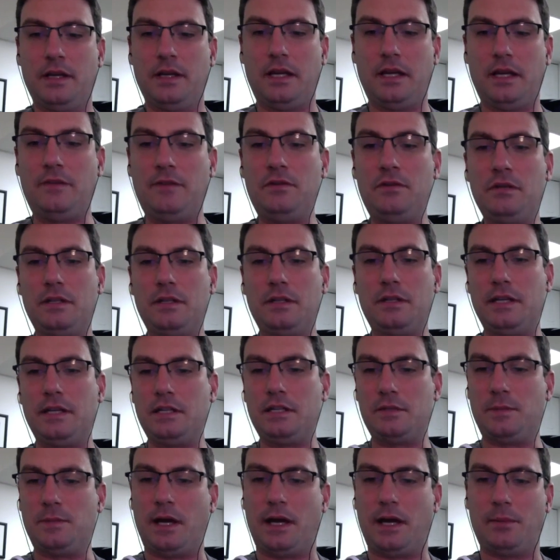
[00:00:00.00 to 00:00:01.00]
if you could
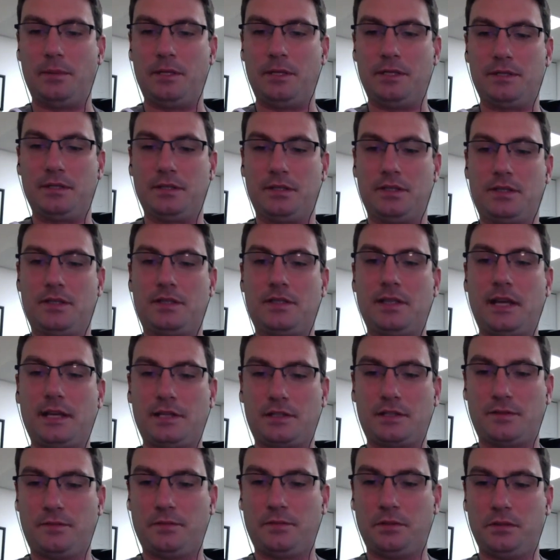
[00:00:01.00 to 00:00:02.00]
teach me how to be
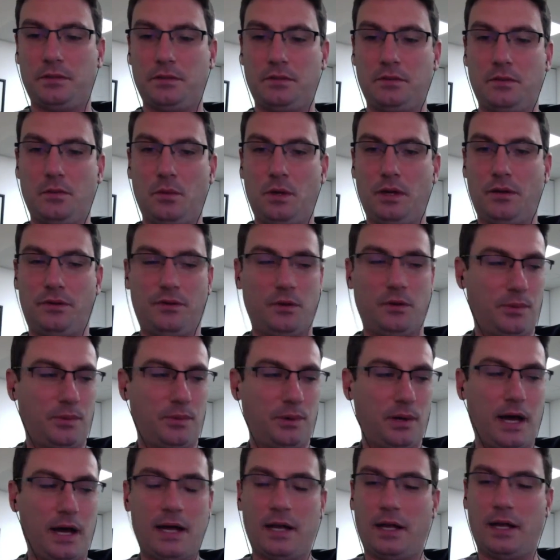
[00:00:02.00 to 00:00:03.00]
successful with your
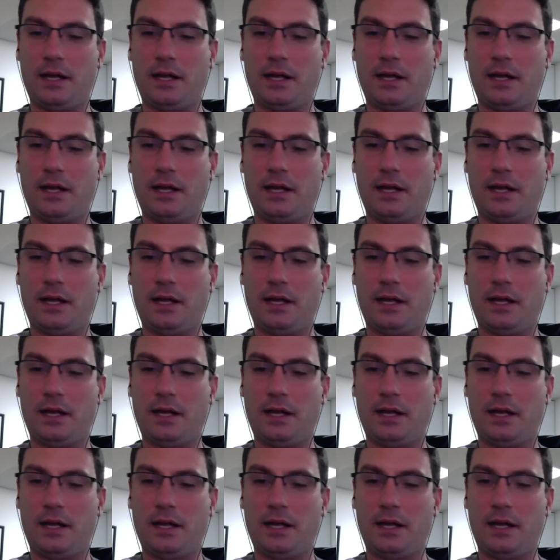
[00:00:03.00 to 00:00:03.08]
product